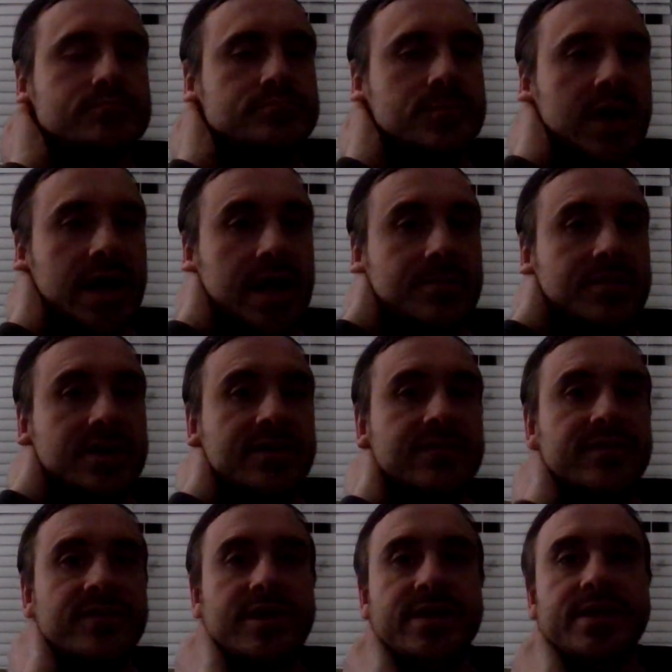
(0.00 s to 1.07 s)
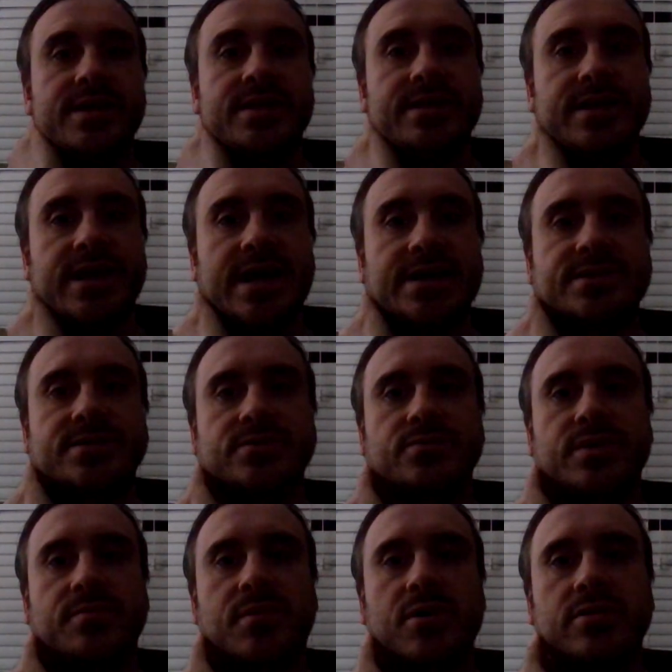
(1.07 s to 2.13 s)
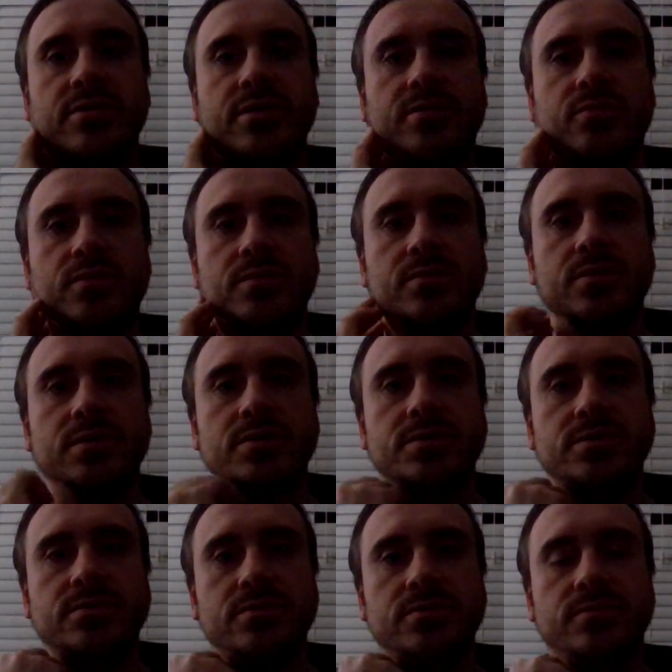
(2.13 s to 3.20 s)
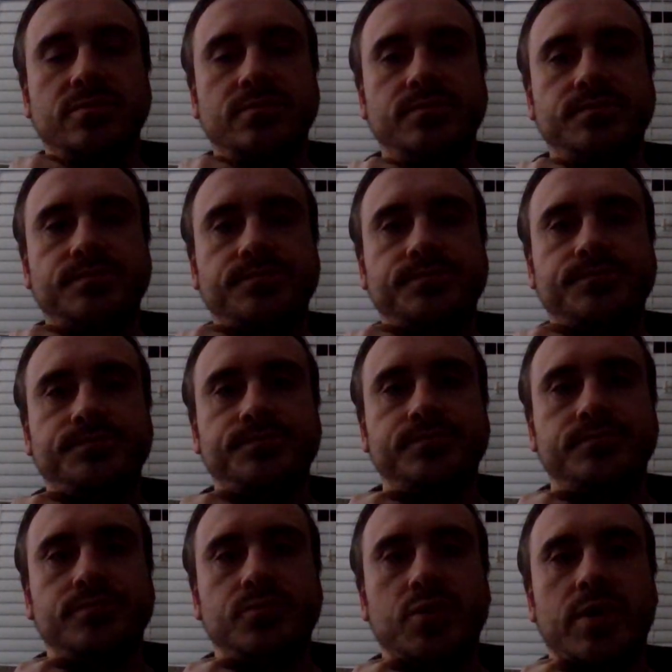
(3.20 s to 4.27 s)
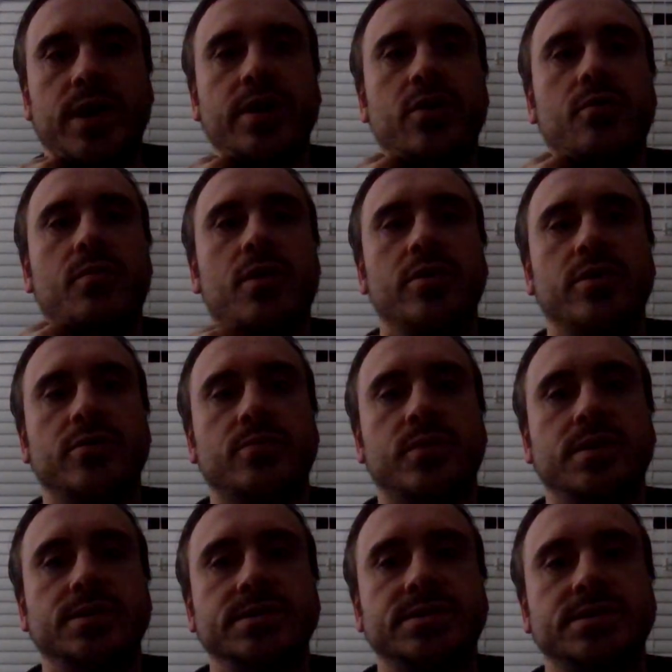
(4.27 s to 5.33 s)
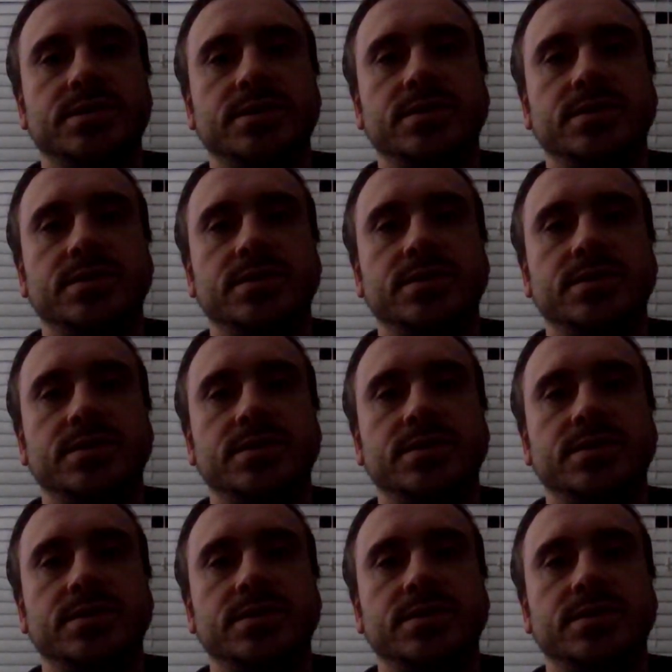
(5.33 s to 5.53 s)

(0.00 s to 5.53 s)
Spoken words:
And I believe Ninazu and Marduk were too. Well, I know Marduk was.